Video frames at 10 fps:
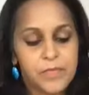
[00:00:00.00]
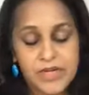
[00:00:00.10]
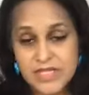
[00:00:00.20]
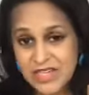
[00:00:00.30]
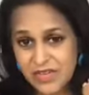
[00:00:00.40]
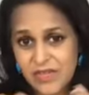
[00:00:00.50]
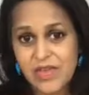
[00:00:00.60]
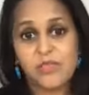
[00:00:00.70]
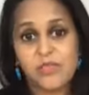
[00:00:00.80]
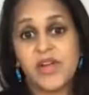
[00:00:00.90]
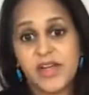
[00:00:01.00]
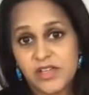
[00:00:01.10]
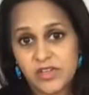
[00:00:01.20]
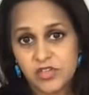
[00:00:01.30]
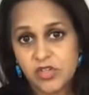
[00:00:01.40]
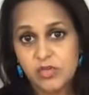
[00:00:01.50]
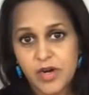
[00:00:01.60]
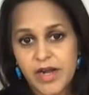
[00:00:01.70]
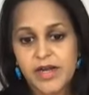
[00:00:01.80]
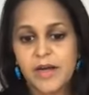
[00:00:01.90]
But instead of giving him regular
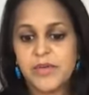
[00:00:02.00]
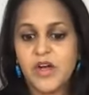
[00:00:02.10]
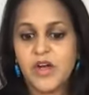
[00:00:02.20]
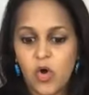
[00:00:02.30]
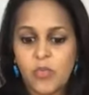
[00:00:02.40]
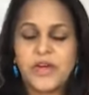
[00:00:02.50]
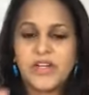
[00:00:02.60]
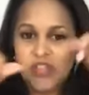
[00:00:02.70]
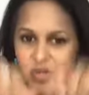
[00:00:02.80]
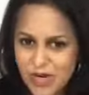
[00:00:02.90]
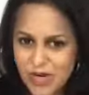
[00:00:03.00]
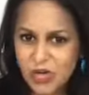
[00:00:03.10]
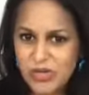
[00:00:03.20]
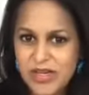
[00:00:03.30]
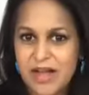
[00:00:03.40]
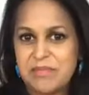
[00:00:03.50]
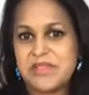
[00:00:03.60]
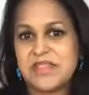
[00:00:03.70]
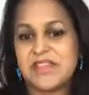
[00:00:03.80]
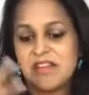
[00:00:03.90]
turmeric, I'm going to open a turmeric gold
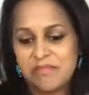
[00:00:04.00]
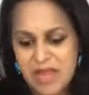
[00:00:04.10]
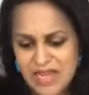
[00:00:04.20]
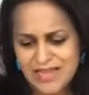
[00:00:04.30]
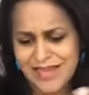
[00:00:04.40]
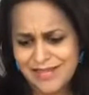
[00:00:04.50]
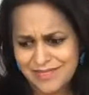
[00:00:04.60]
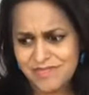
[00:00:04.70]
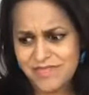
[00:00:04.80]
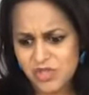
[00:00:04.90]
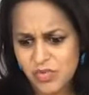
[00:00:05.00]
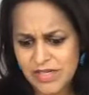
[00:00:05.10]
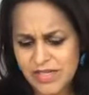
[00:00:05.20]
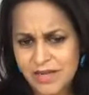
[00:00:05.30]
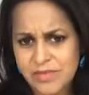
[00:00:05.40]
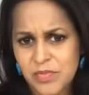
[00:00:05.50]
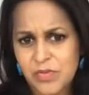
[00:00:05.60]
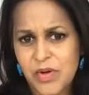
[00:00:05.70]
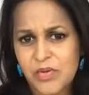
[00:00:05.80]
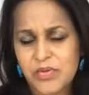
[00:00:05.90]
capsule in there, make it like 20 times more
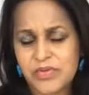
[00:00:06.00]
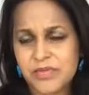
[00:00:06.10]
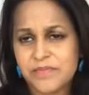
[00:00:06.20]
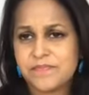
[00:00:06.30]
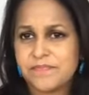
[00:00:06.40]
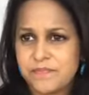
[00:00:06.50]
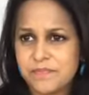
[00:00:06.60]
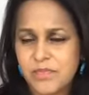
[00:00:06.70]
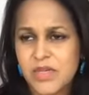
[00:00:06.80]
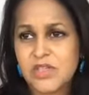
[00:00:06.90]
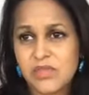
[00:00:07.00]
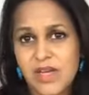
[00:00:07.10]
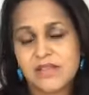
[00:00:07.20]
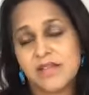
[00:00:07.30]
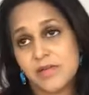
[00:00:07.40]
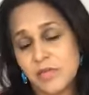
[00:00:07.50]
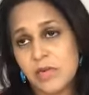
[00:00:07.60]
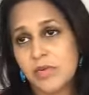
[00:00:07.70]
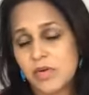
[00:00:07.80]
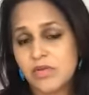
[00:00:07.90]
potent, probably 2,000 times more
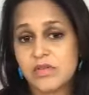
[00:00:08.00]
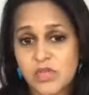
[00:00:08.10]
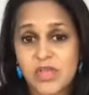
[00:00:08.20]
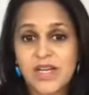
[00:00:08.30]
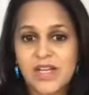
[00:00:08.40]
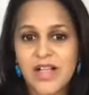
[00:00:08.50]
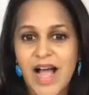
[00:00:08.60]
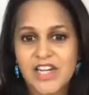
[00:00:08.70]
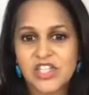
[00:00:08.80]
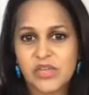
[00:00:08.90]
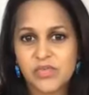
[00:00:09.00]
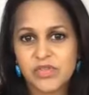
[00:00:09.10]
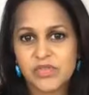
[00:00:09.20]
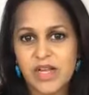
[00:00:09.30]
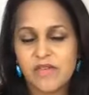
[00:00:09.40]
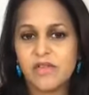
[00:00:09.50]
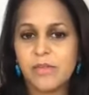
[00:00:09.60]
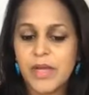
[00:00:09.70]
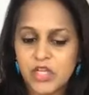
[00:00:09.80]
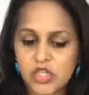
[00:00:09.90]
potent, so that he'll actually reduce that
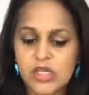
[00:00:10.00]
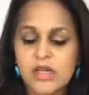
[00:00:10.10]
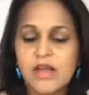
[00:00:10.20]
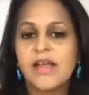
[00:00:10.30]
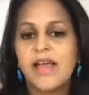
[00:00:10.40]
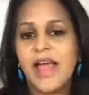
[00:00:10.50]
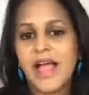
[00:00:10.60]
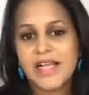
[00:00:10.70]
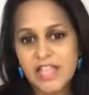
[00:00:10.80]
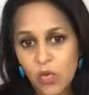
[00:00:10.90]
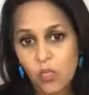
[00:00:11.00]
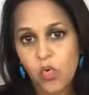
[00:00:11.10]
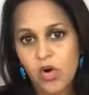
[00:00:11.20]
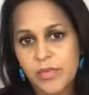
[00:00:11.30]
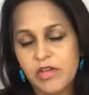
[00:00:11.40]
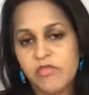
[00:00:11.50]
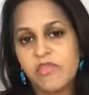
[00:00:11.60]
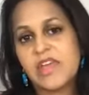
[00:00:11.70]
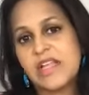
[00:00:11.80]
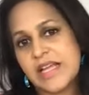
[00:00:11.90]
inflammation and get that warming
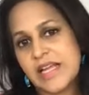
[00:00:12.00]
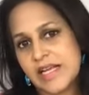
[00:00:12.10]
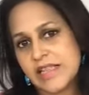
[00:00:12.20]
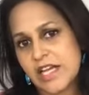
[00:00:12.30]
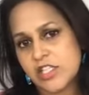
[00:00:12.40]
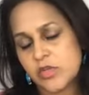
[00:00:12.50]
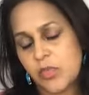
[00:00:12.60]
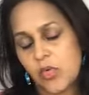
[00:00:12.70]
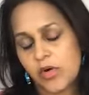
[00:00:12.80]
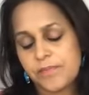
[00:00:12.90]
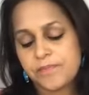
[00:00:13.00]
feeling and get that support.